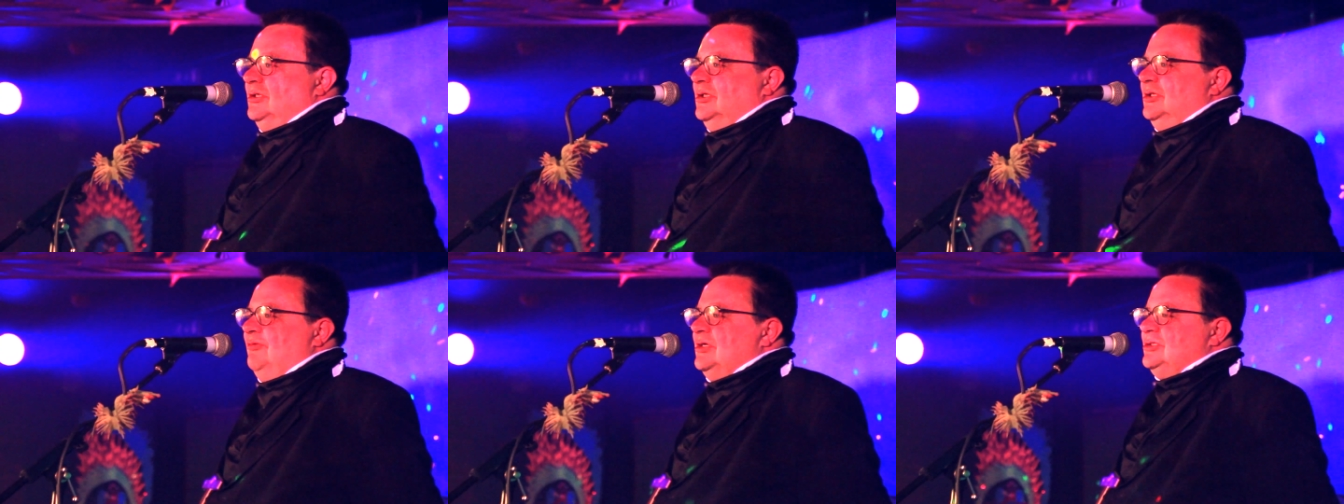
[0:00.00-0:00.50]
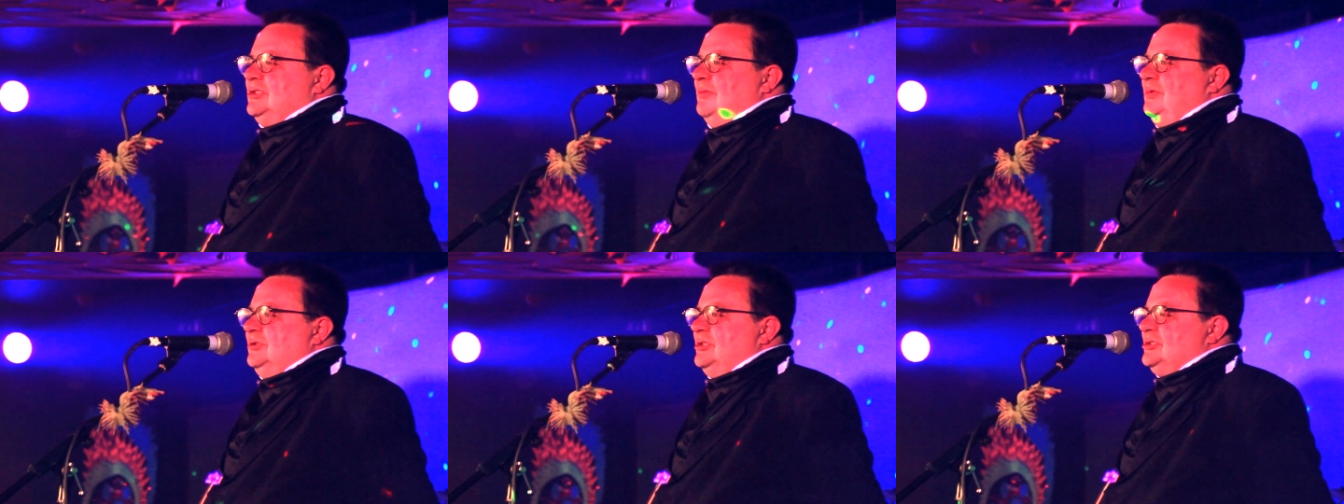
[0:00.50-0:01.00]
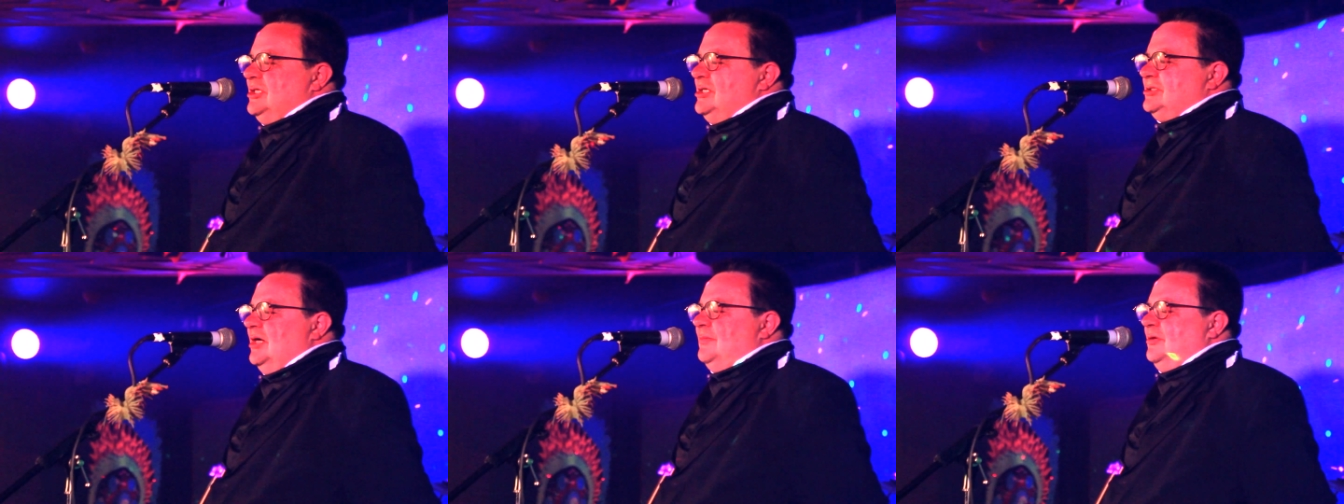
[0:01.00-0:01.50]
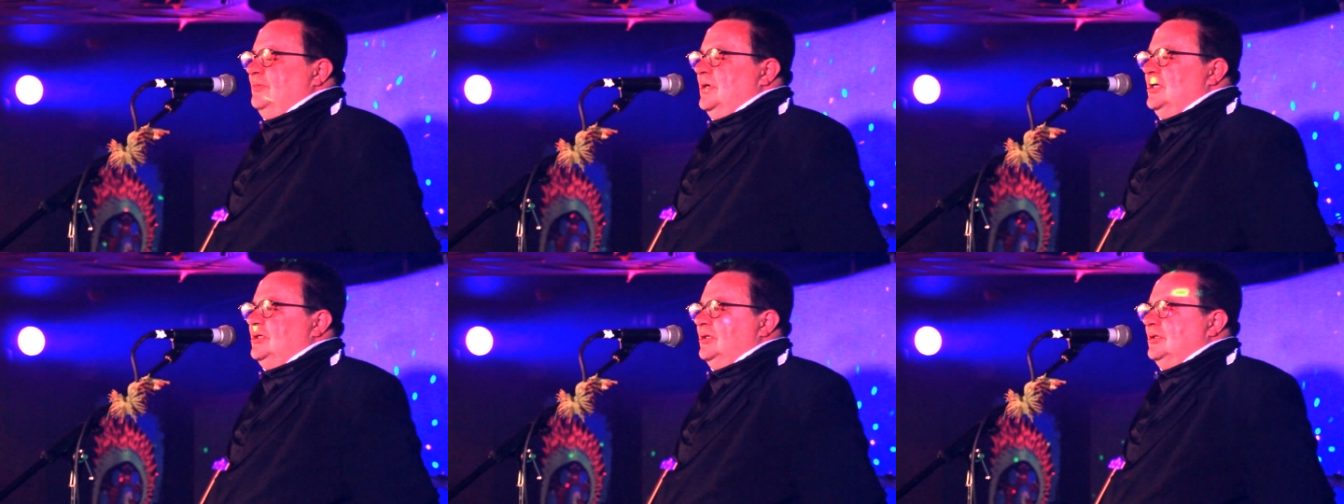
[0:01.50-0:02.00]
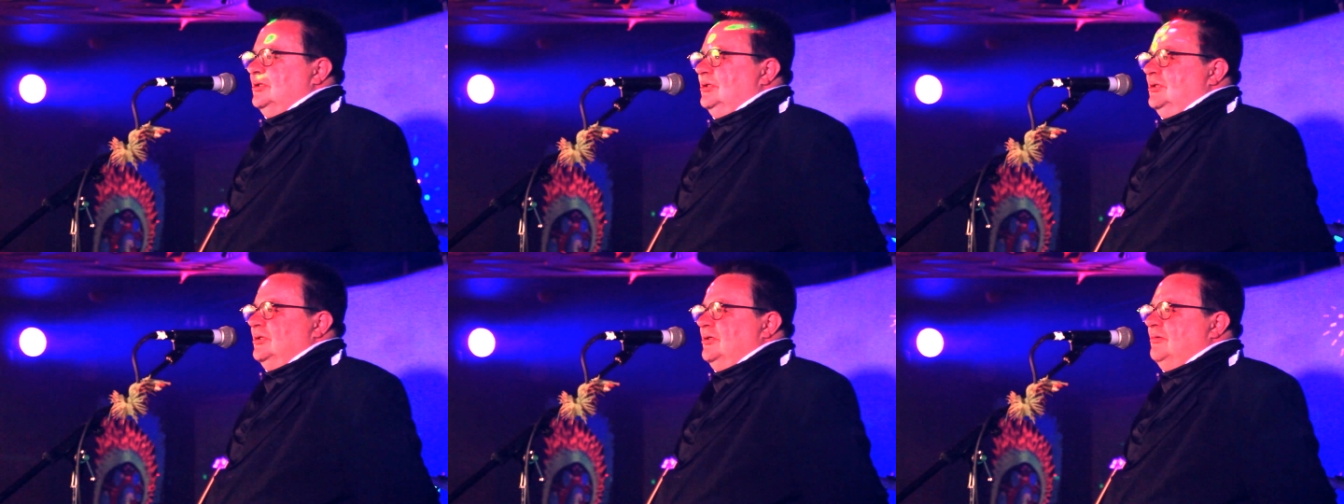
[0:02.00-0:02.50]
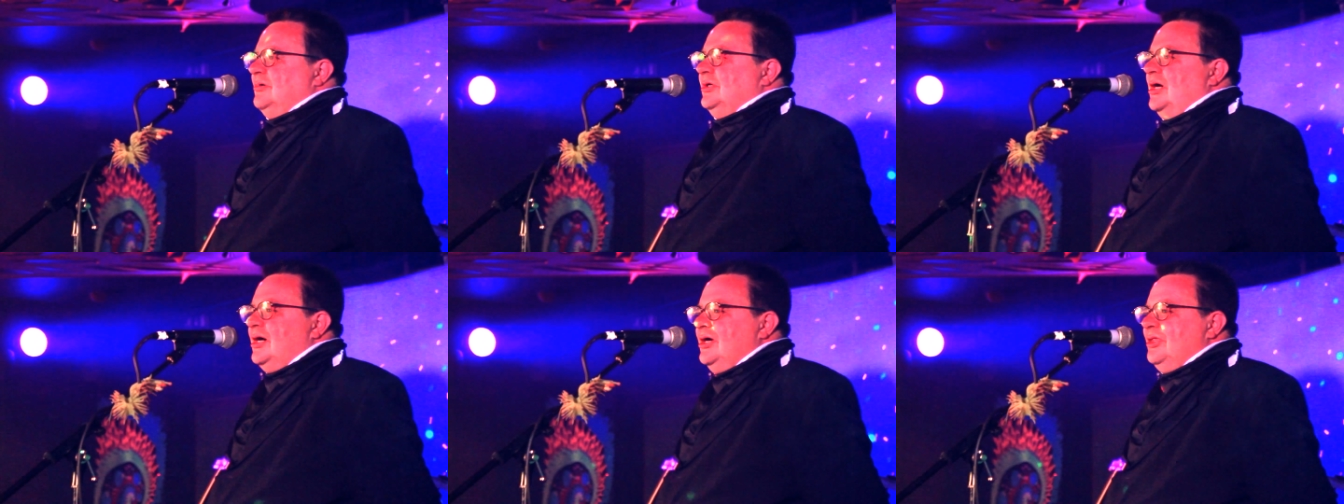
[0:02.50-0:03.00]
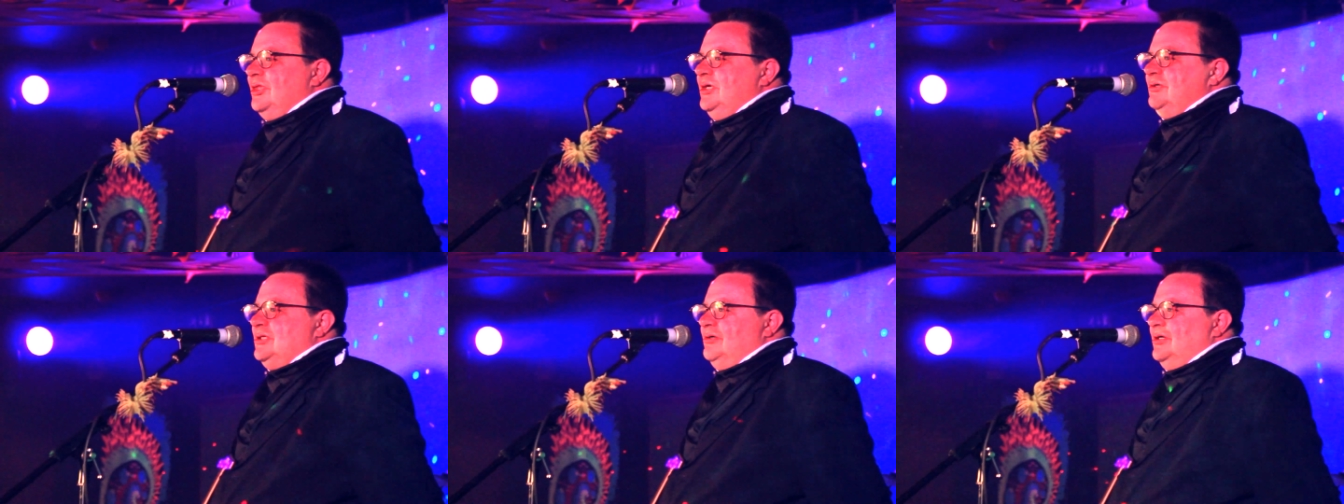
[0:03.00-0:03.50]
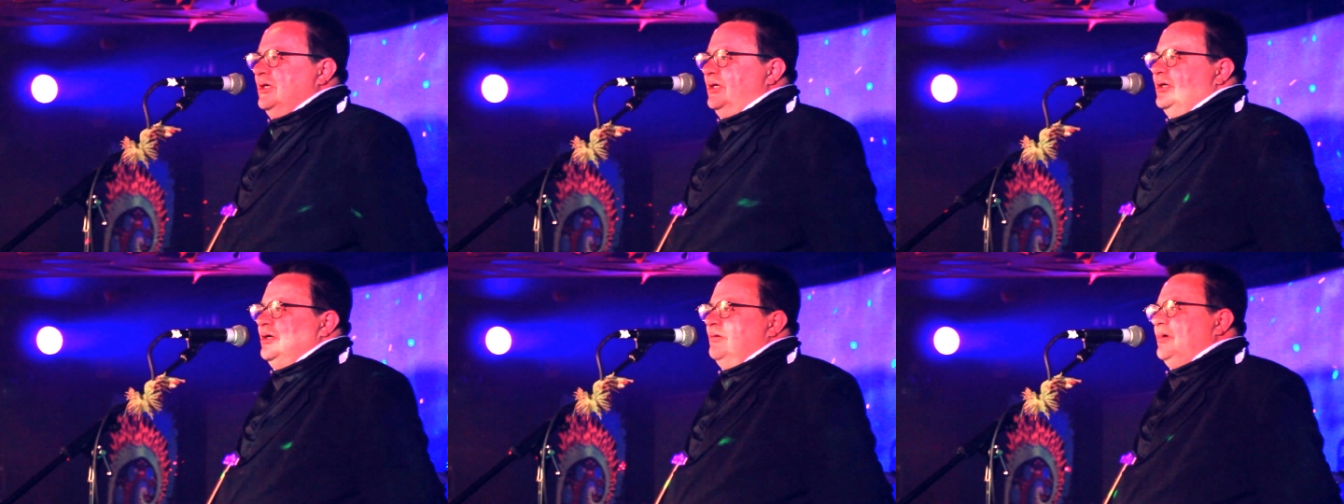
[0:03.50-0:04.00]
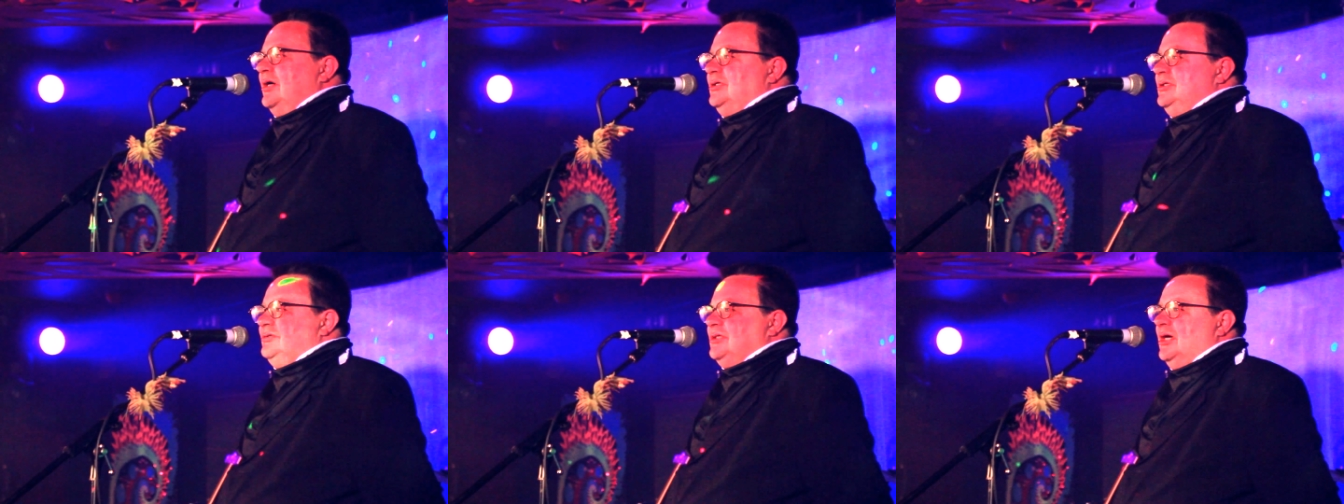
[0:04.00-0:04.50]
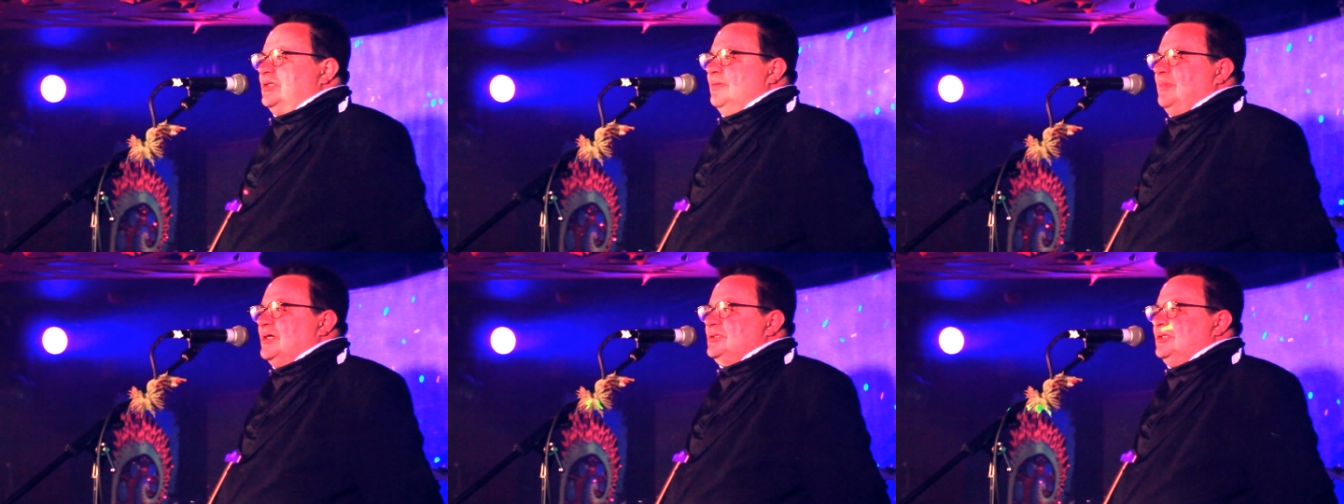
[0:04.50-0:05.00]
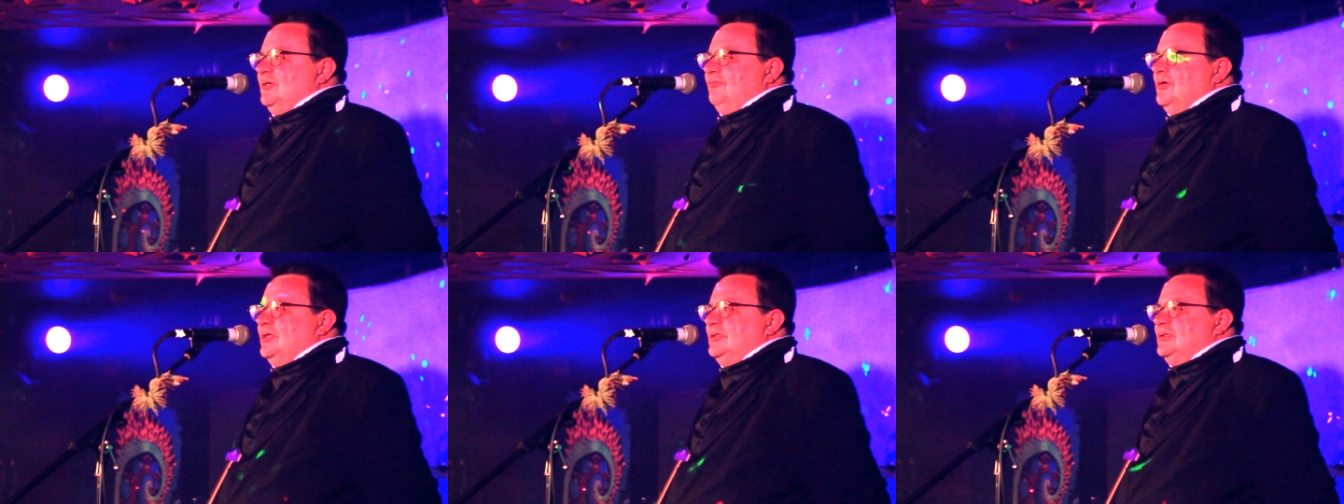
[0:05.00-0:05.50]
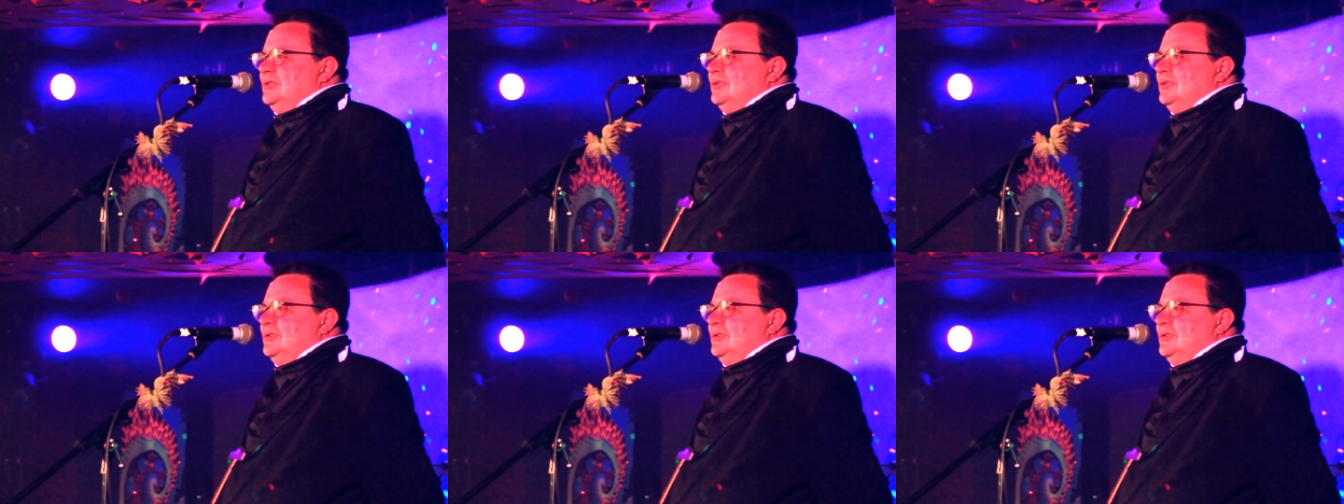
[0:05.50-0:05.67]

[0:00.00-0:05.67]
And the first deputy says, "Come on, mate, what on earth are you doing? Why didn't you take the bus at the front?"